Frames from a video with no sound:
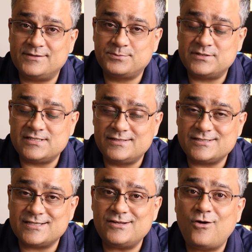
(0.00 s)

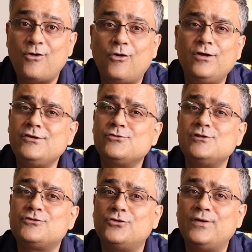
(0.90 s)
presentation or it will
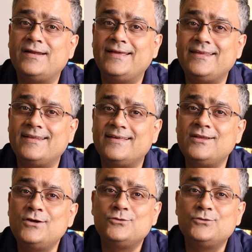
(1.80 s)
throw an error